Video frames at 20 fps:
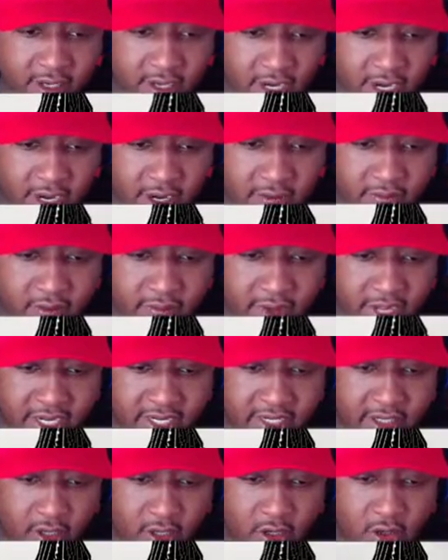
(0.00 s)
All right, we about to
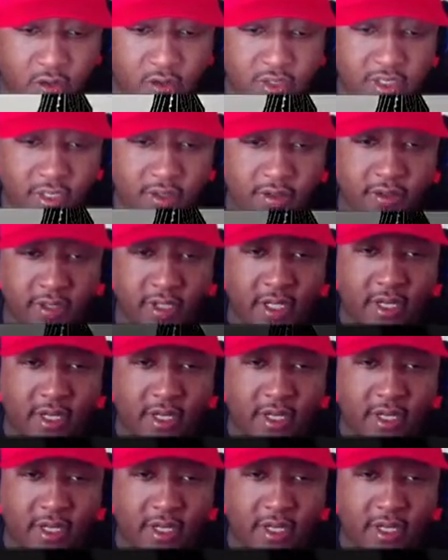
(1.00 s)
hit the whole circle,